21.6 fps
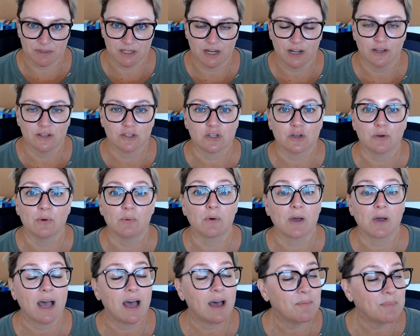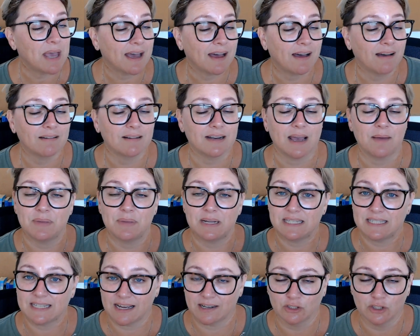So it will come out and be
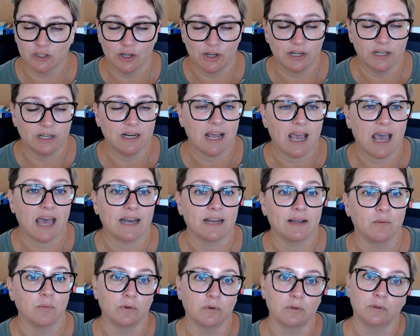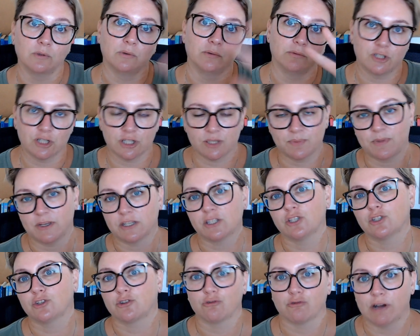downloaded and it will just be a
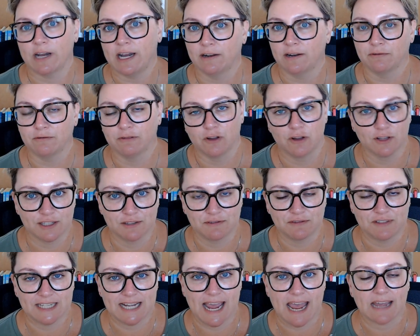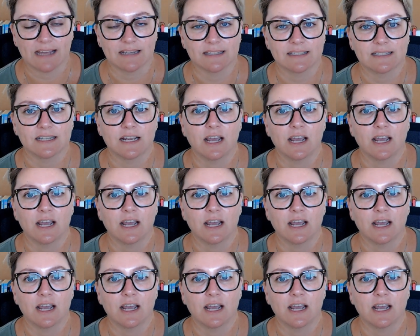screen of lots of text.